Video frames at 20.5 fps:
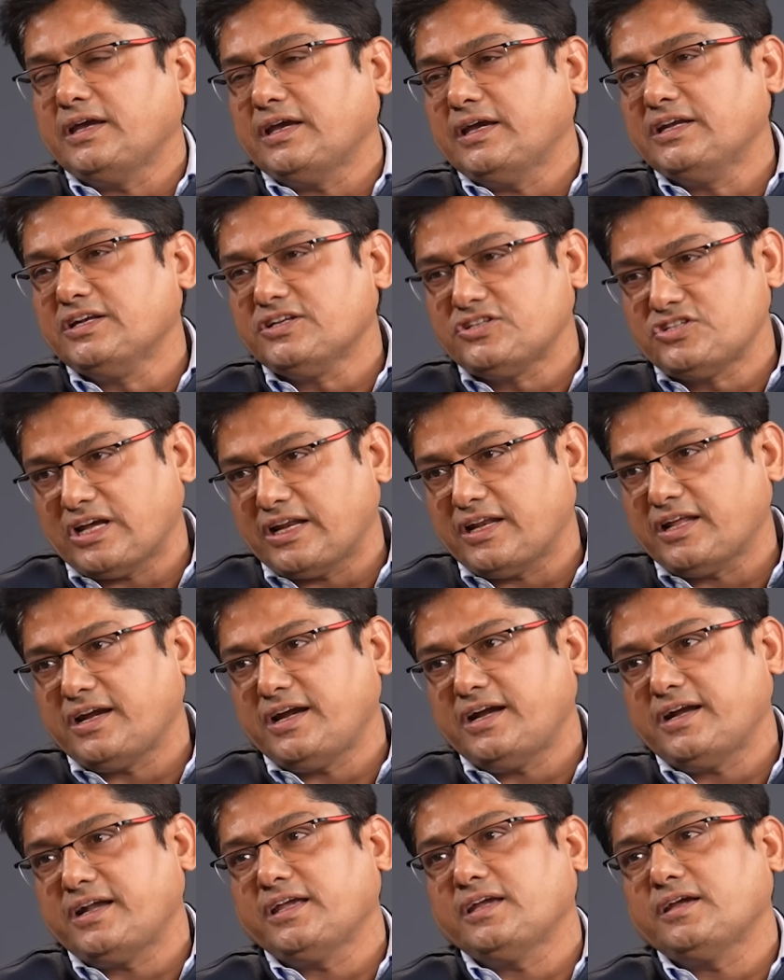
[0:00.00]
in
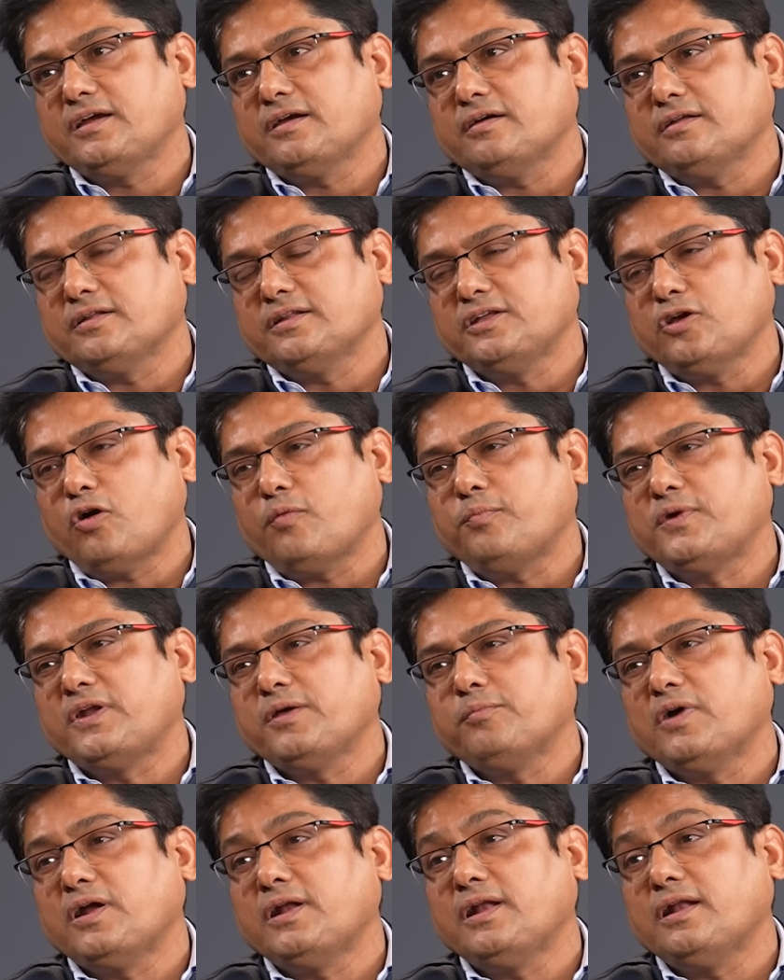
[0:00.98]
generating the
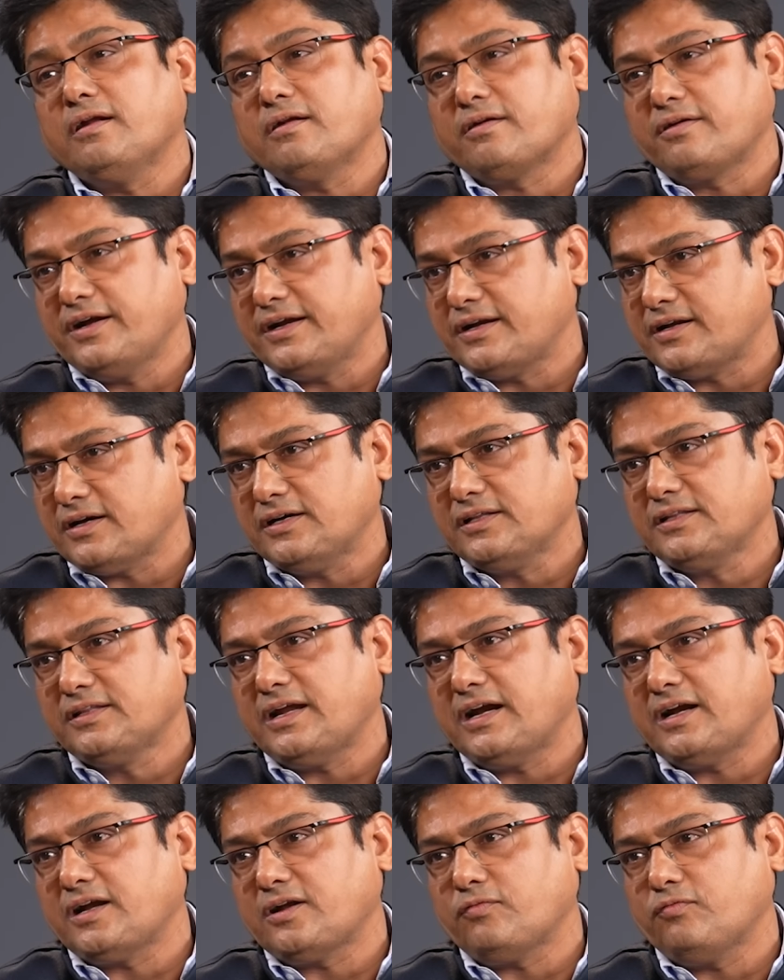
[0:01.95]
optimal return
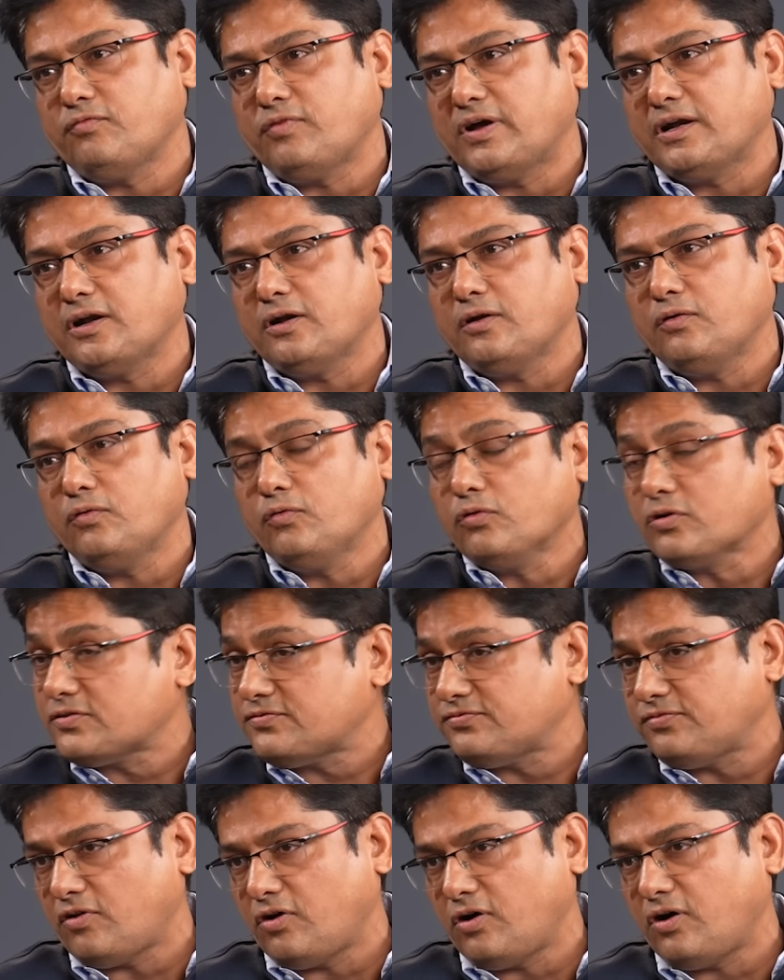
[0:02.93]
that one looks
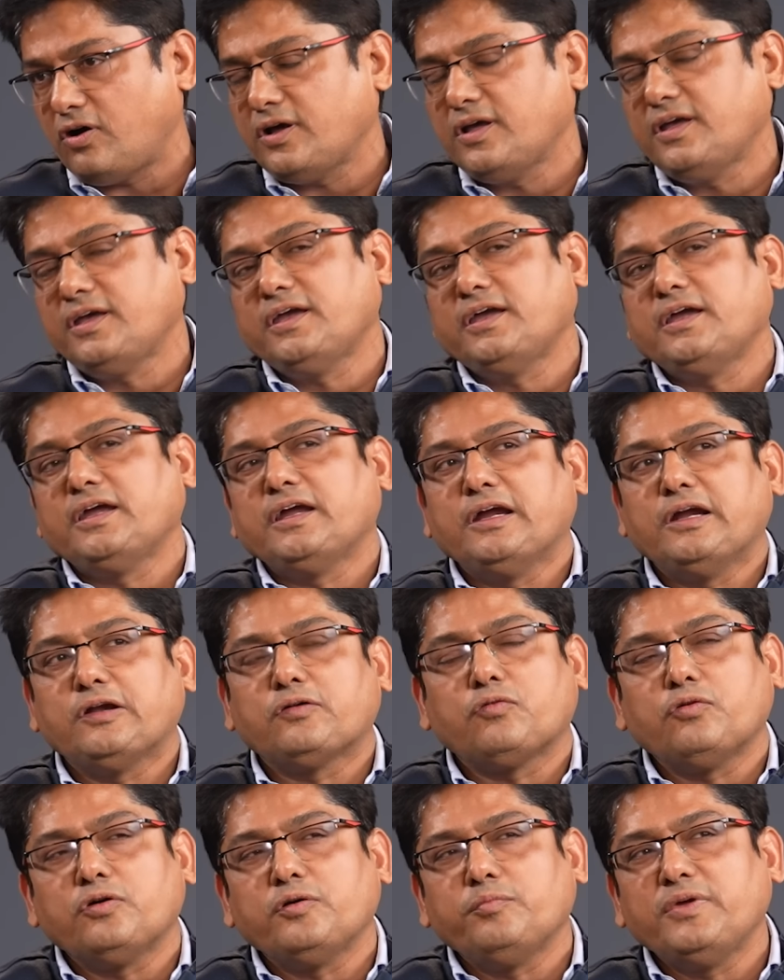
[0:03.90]
for,
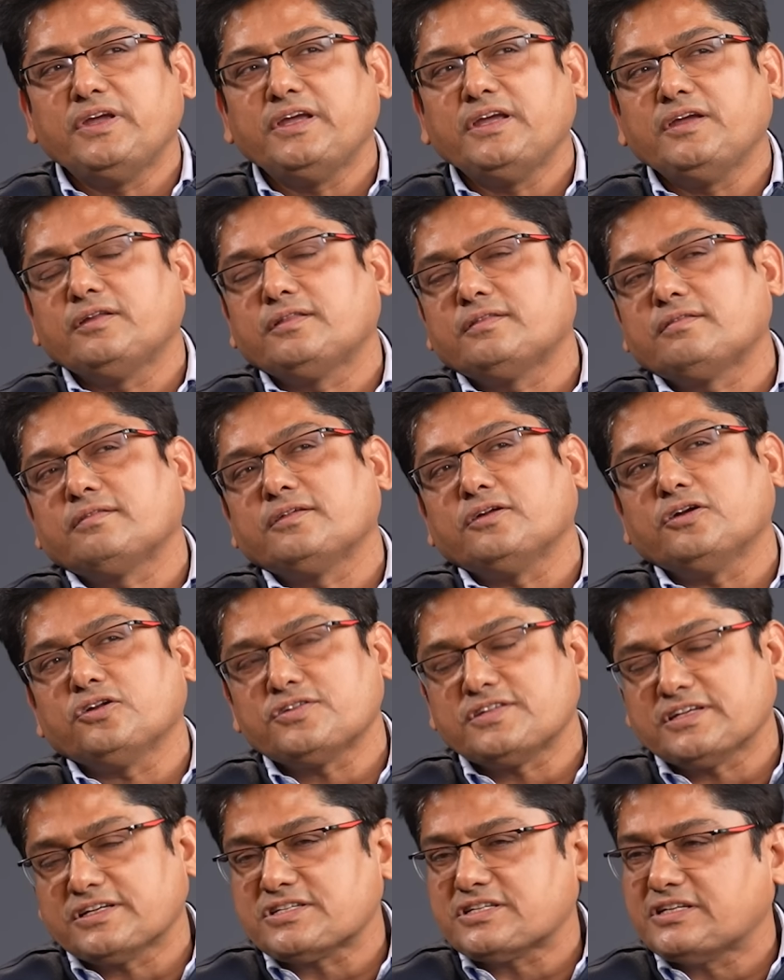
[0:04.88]
it could be
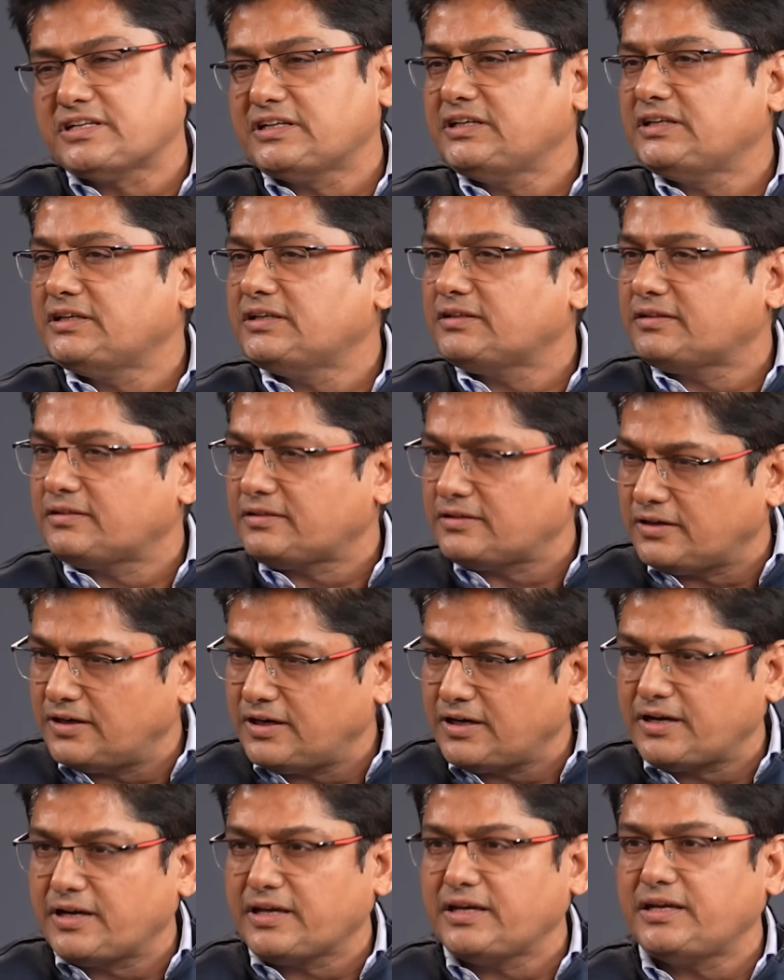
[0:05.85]

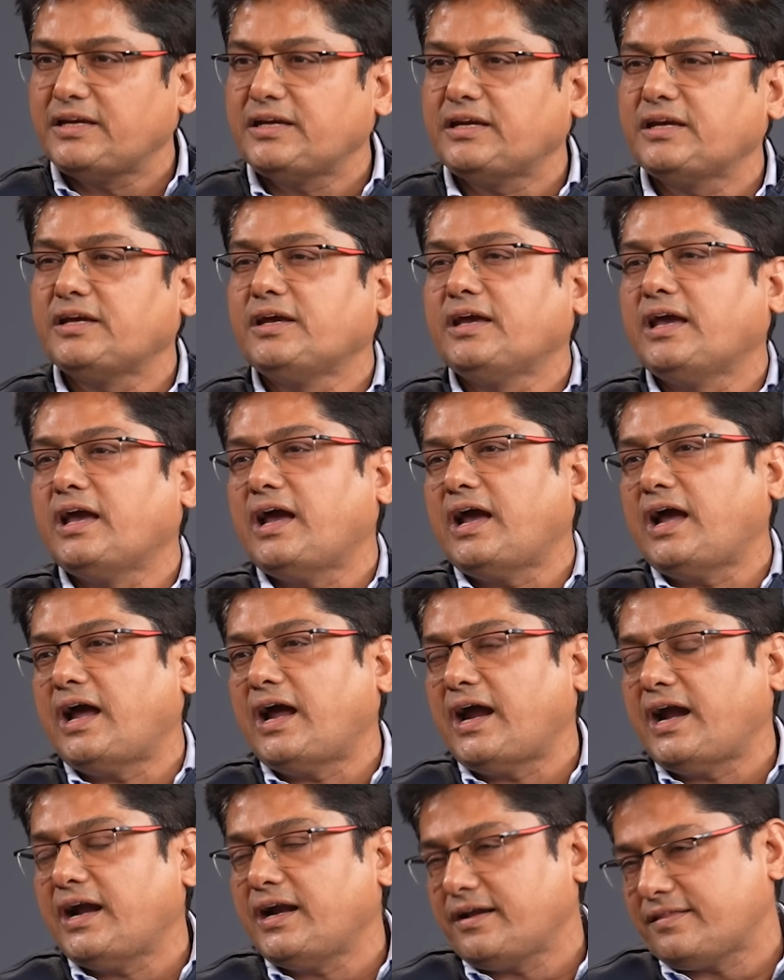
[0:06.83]
60-30
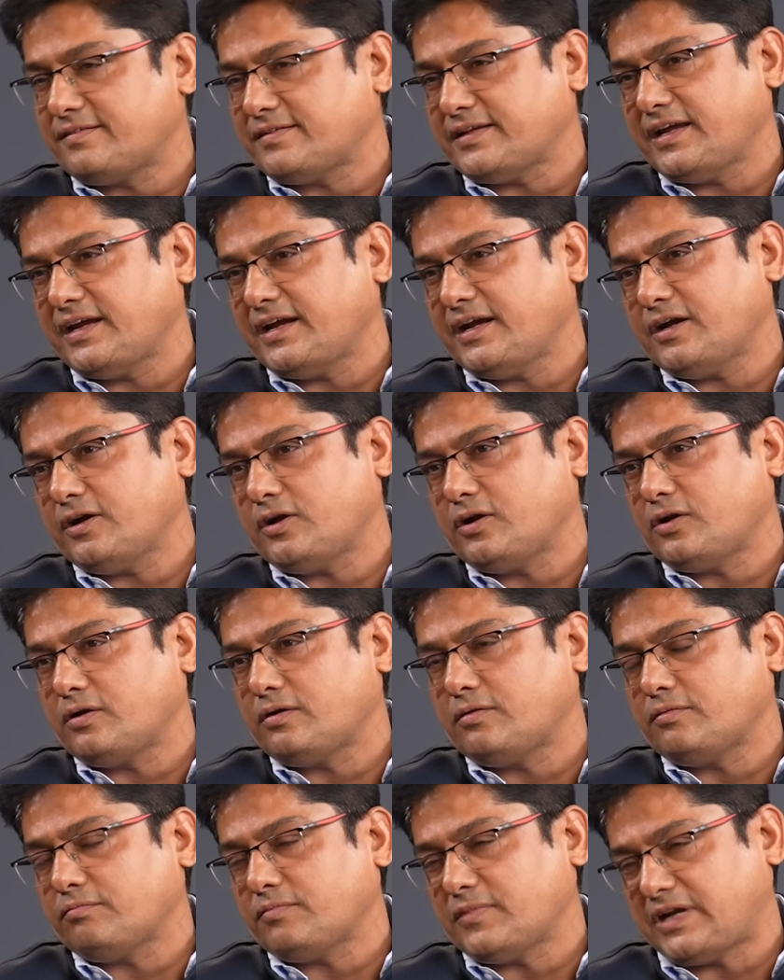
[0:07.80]
and say
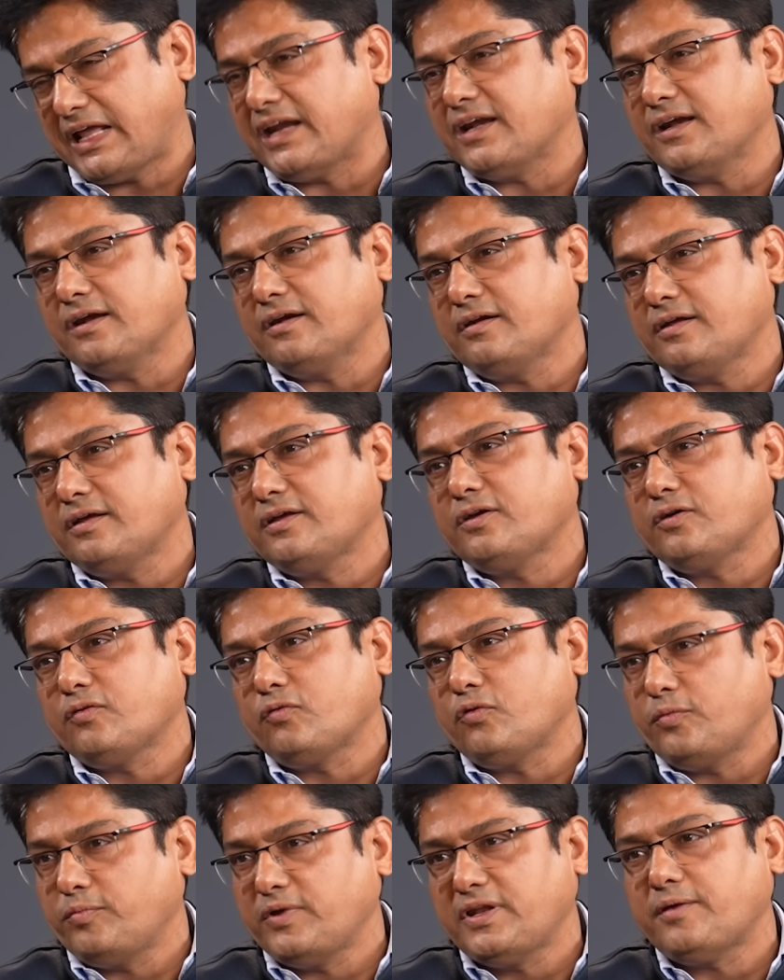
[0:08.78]
10
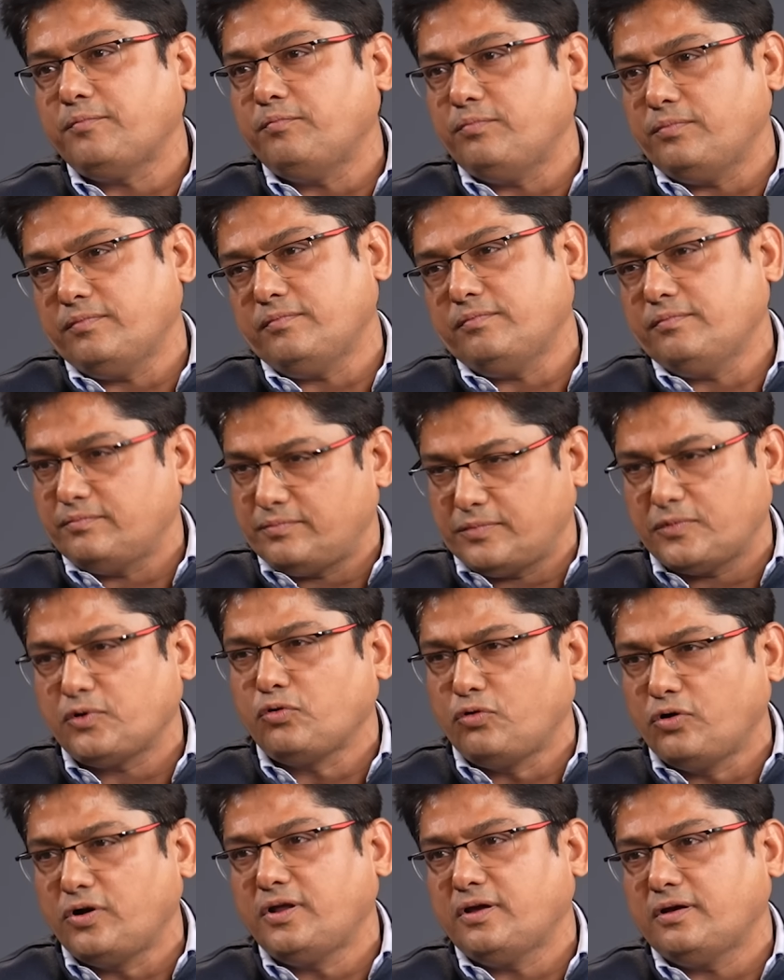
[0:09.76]
could be the
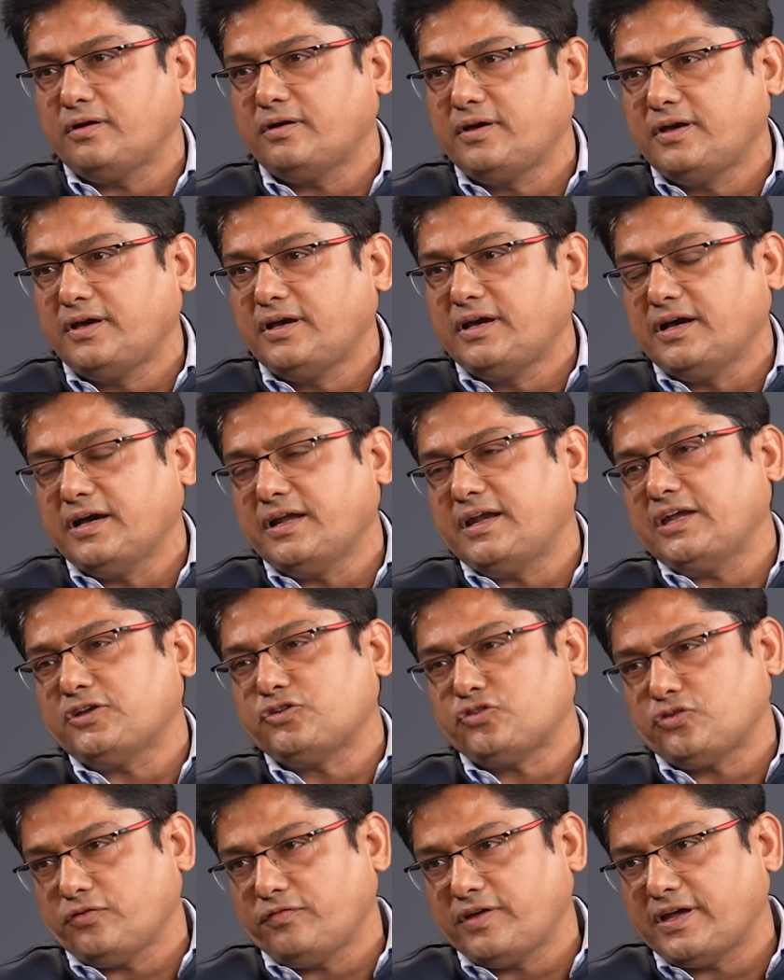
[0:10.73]
good
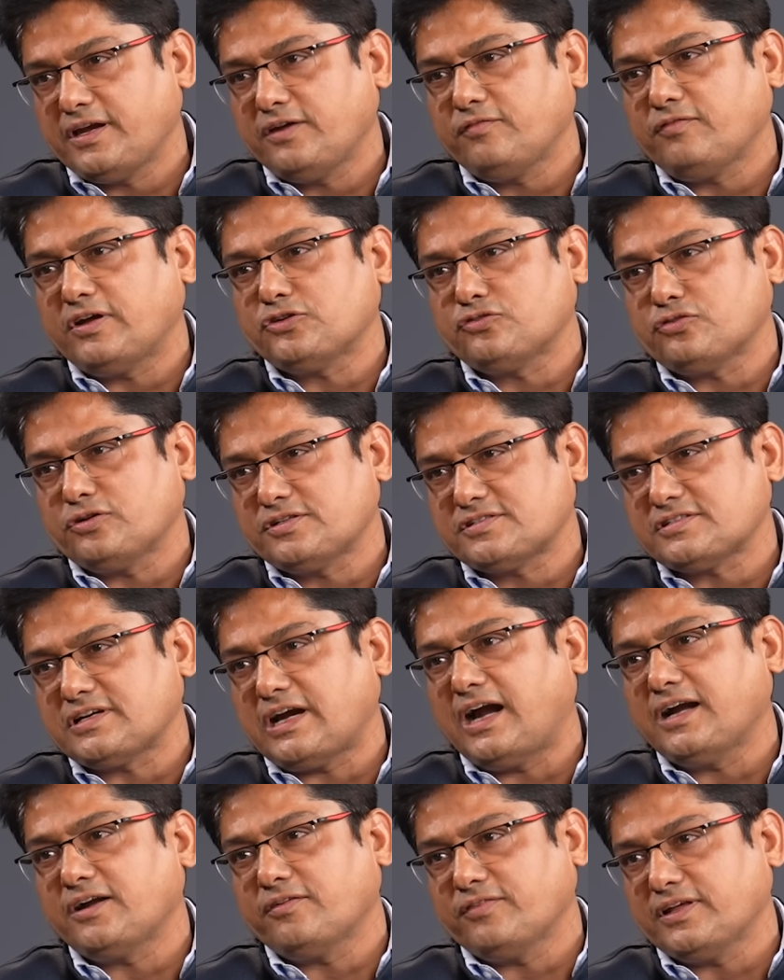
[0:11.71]
ratio wherein one should
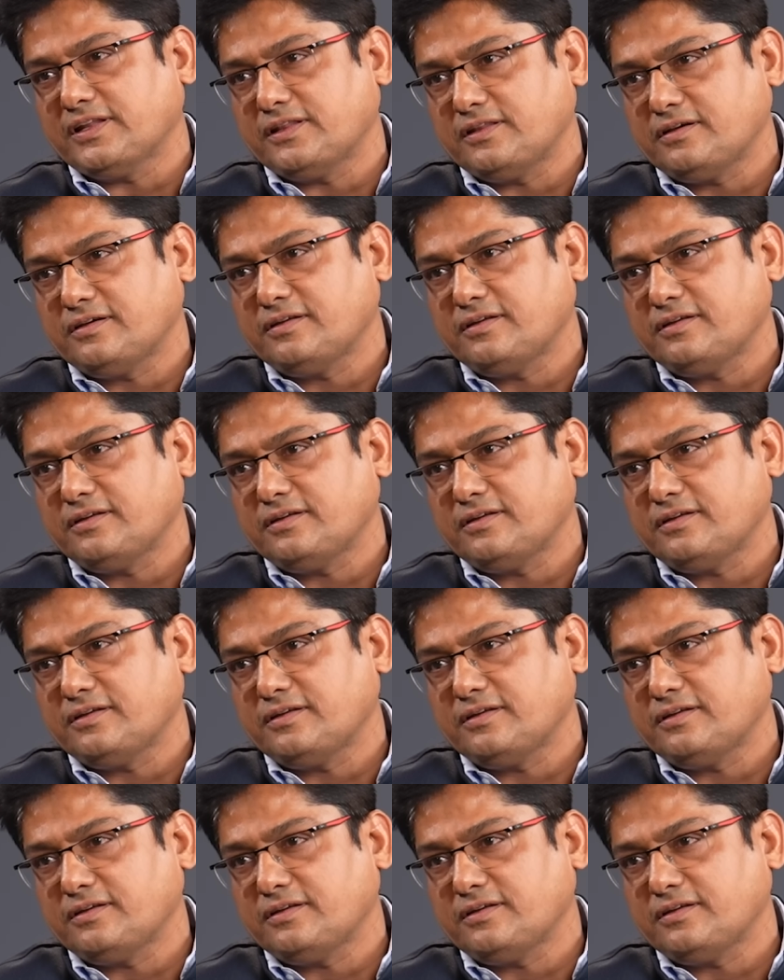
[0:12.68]
start with.